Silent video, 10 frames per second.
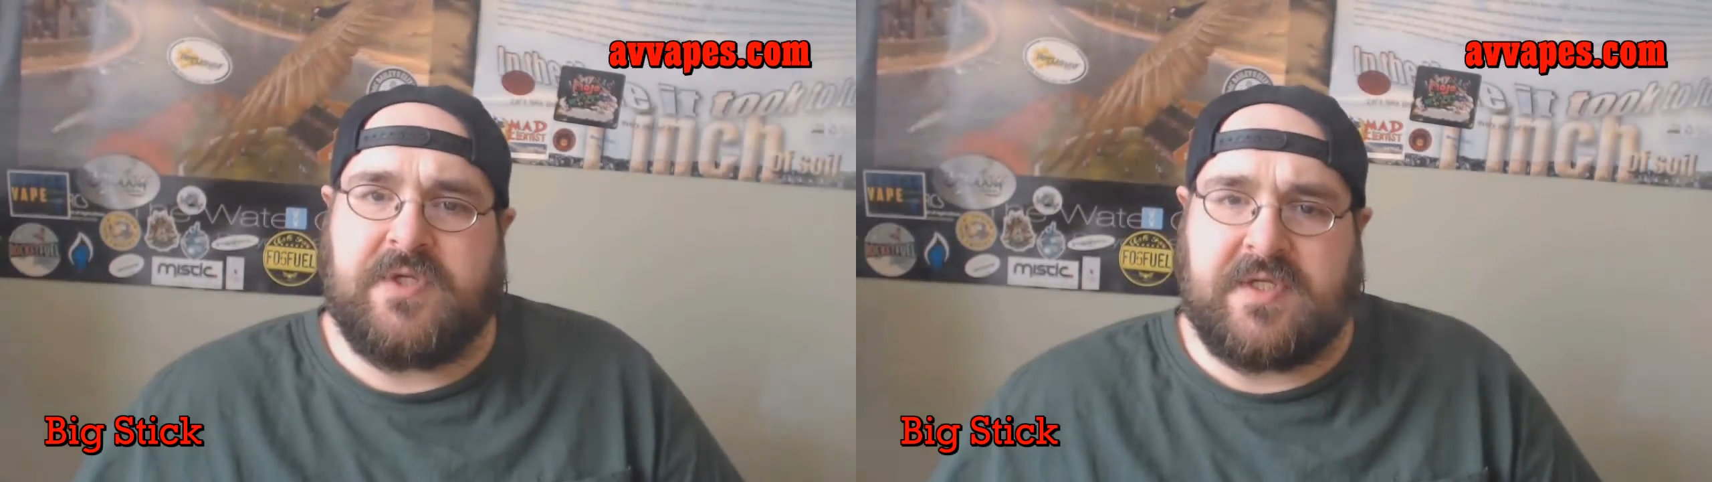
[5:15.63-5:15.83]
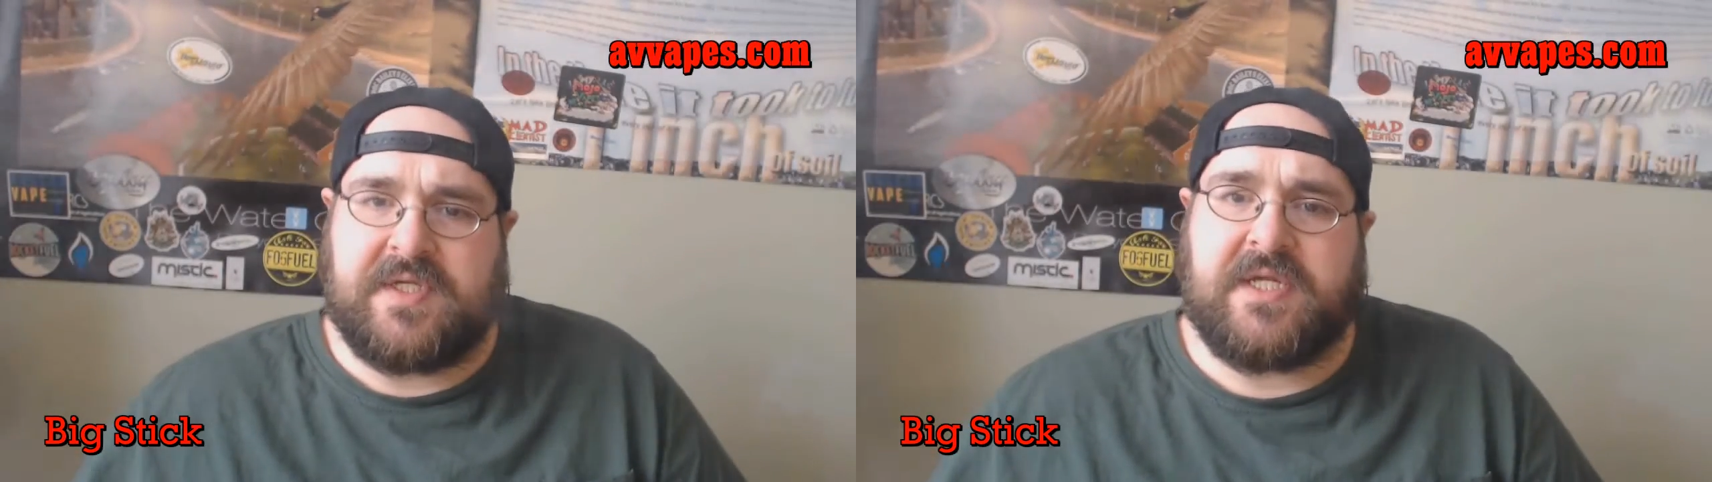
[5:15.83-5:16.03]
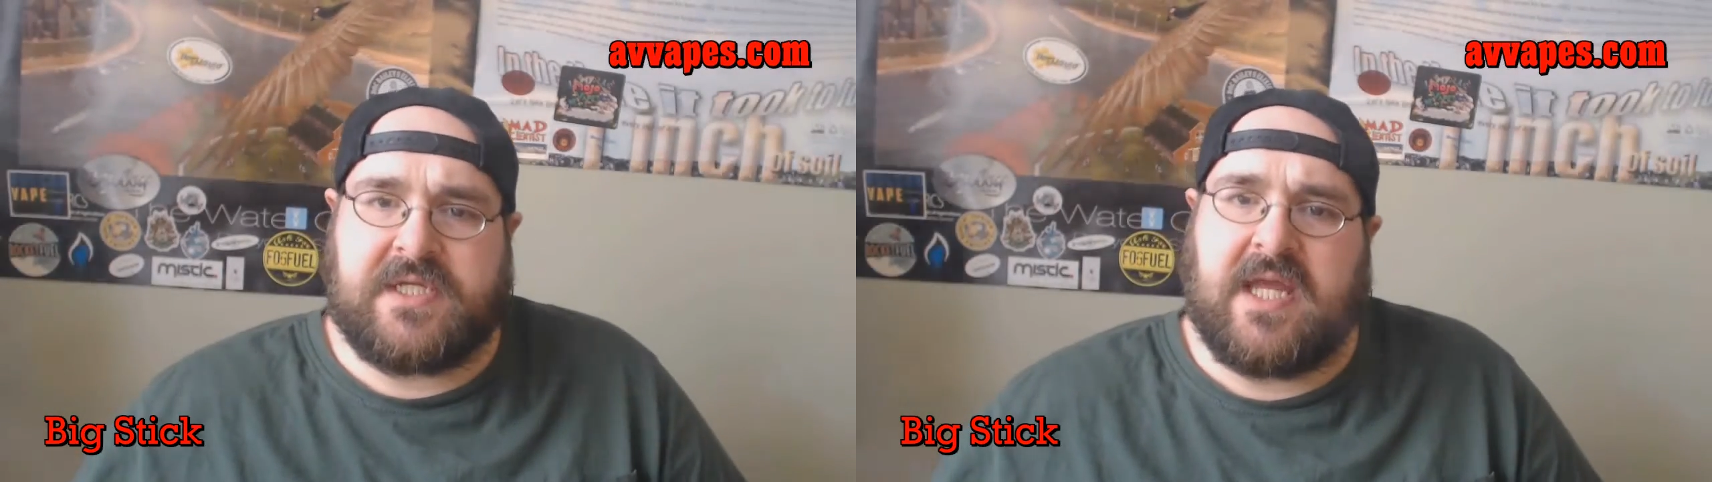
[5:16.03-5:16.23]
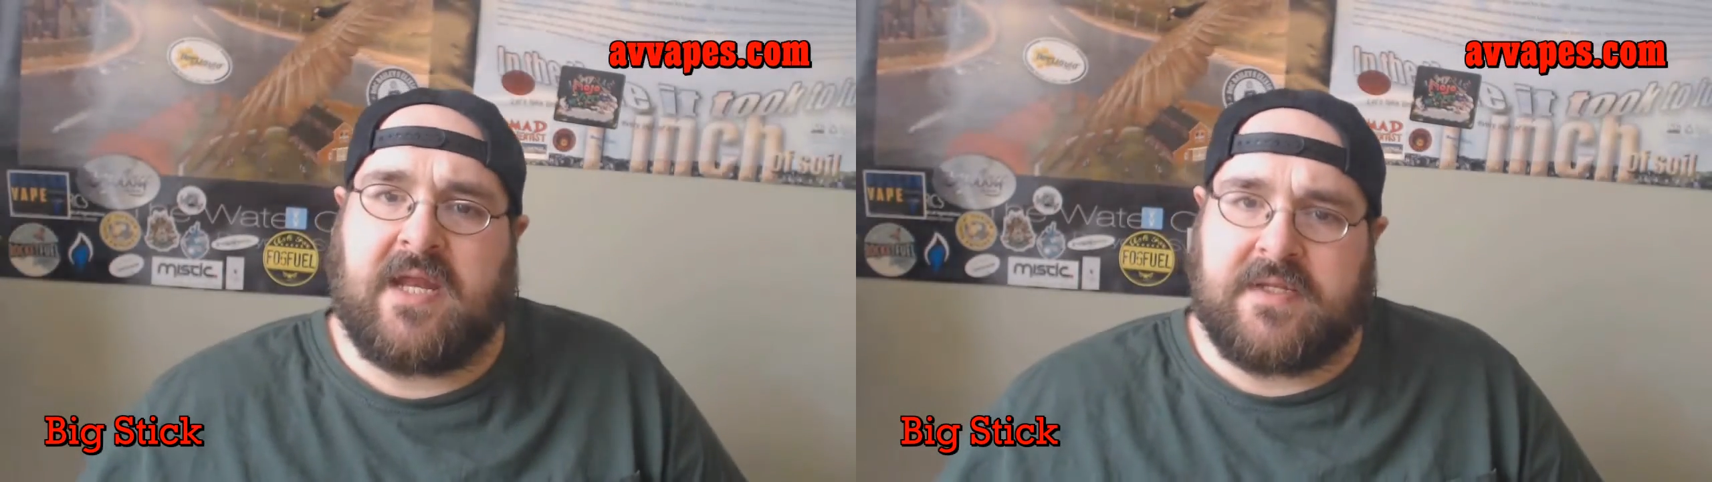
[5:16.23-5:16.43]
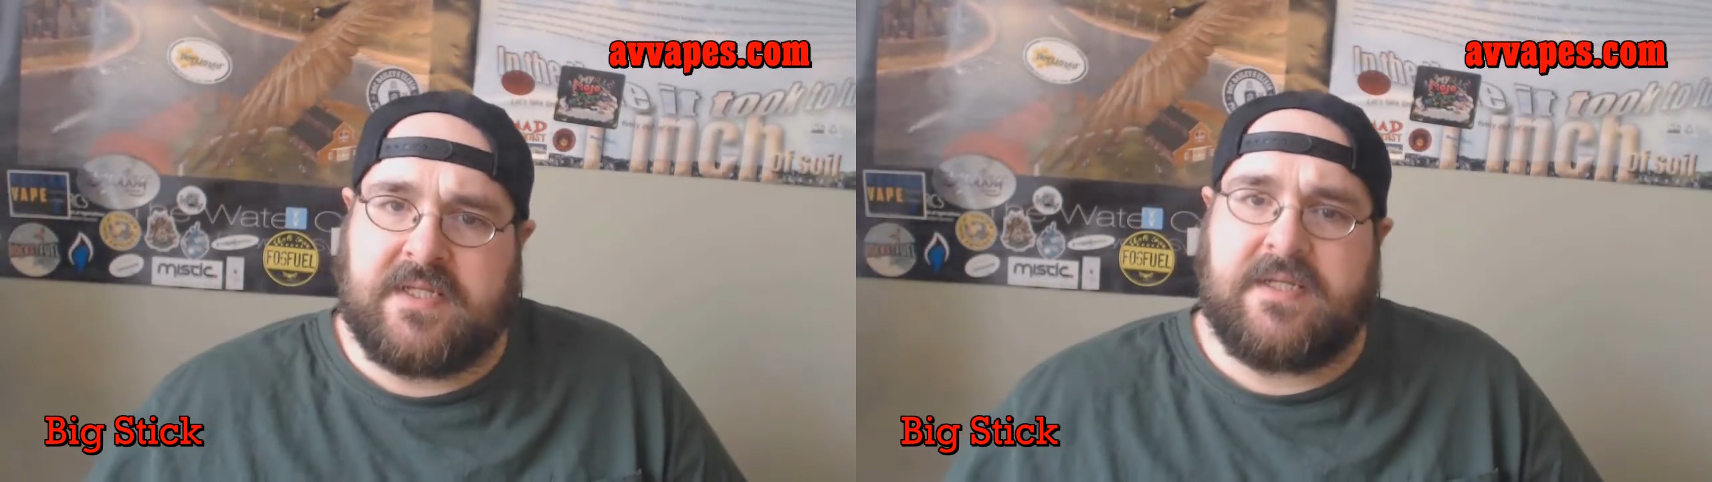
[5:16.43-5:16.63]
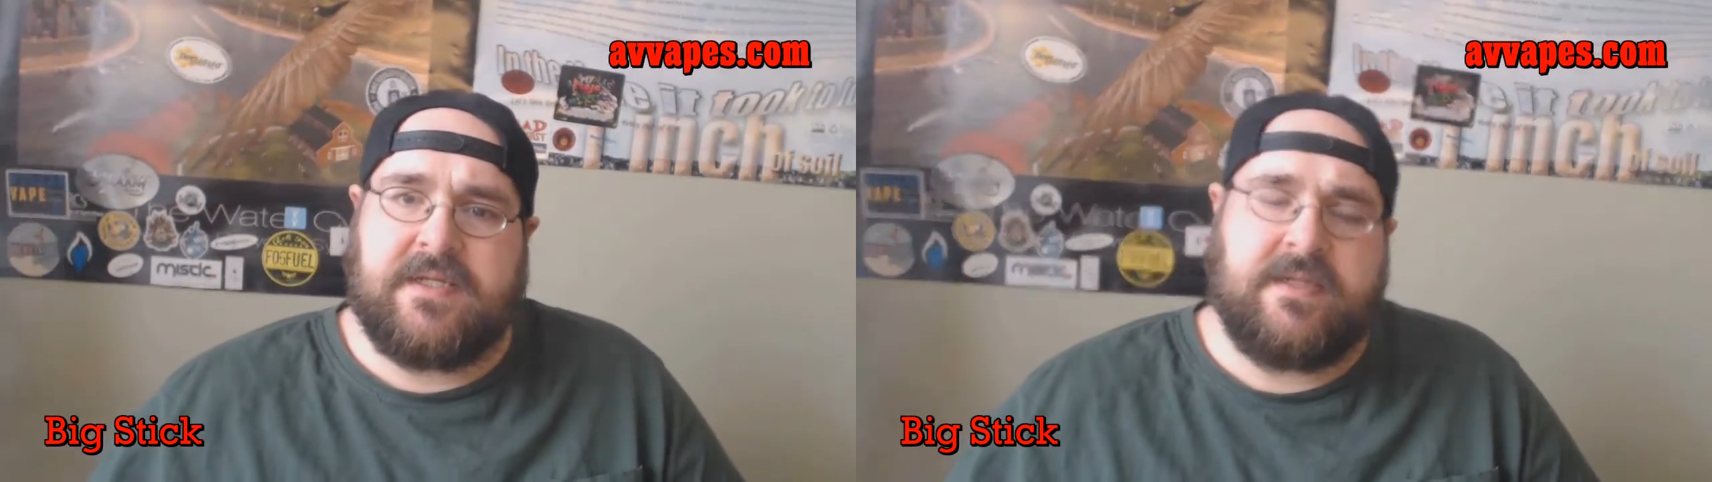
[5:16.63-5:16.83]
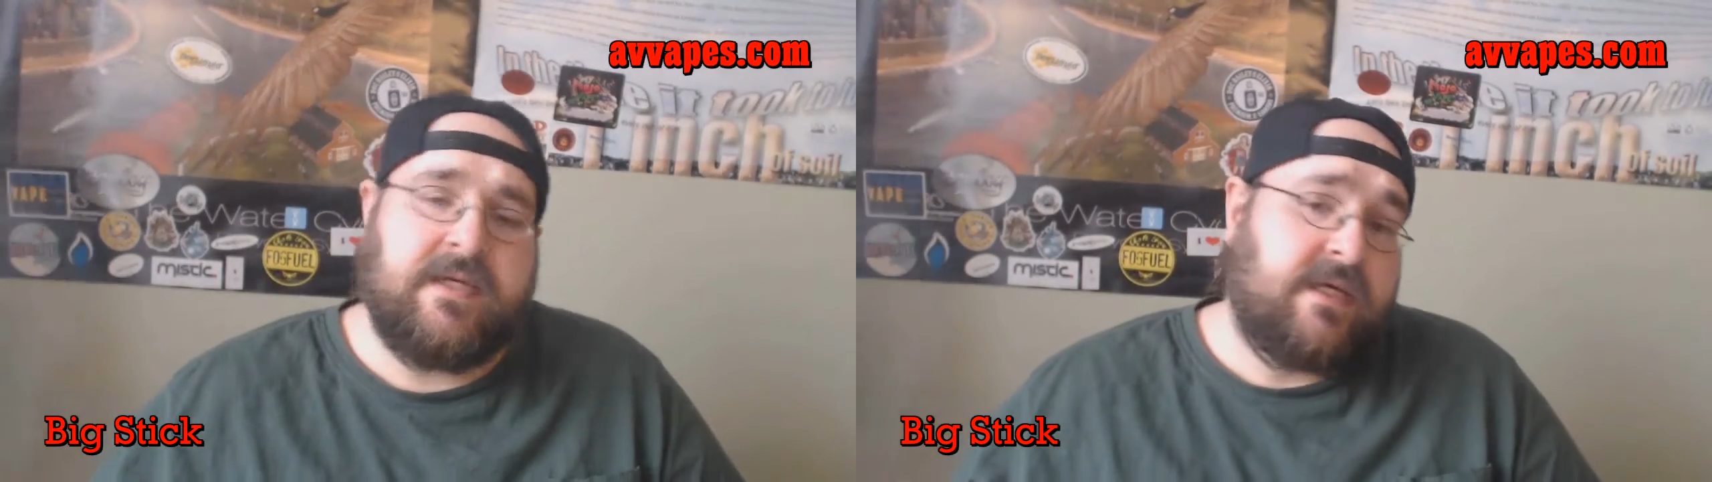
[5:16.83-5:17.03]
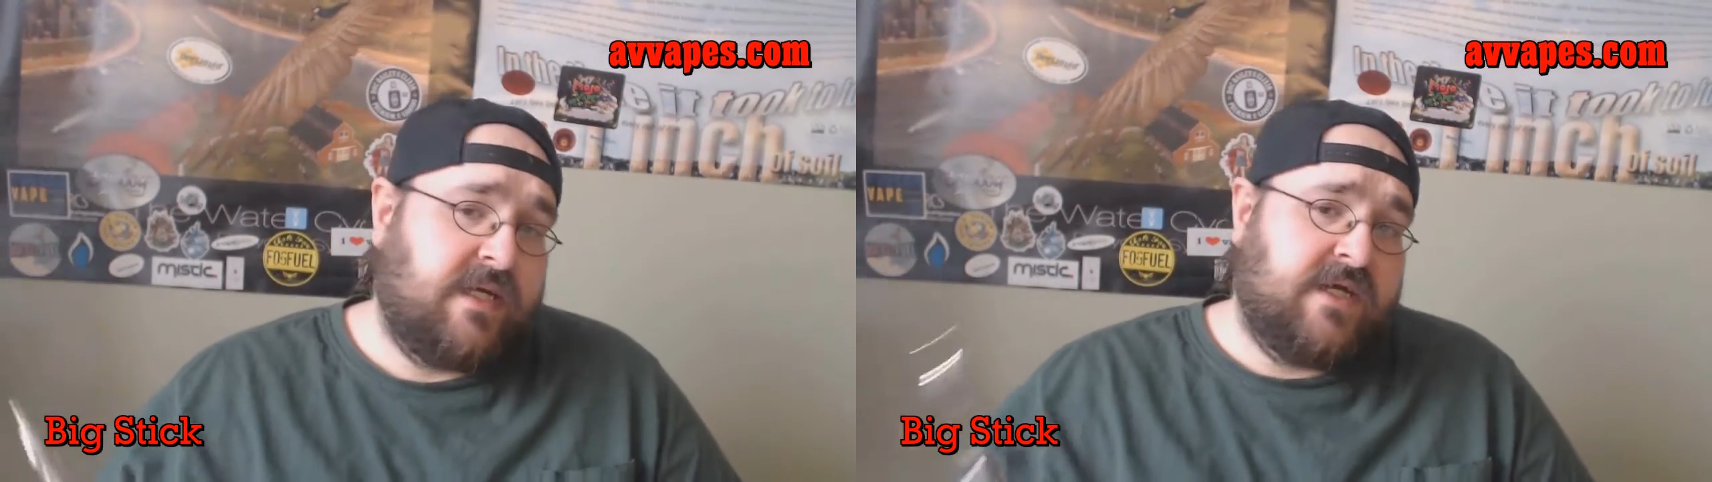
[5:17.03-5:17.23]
which is 6 out of 10,